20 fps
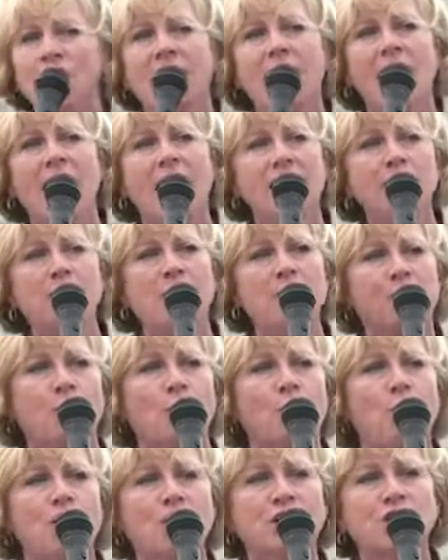economy
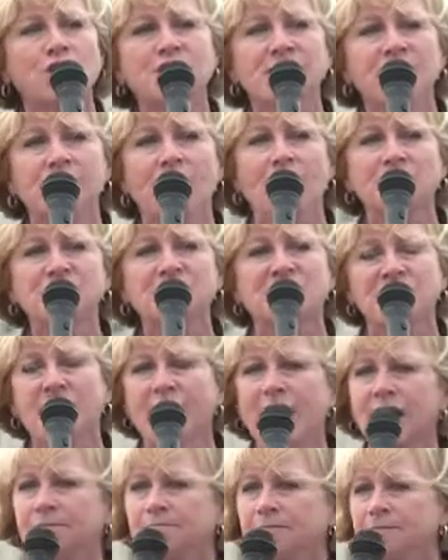for workers in our
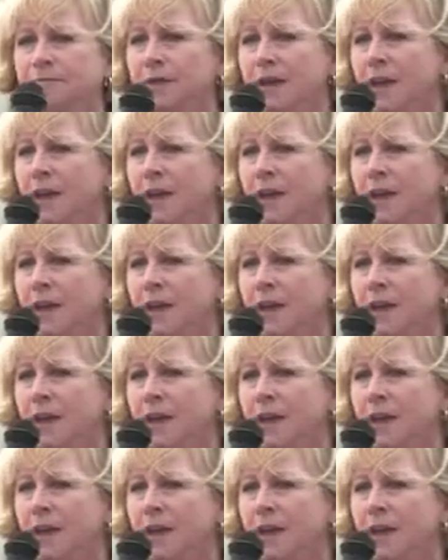state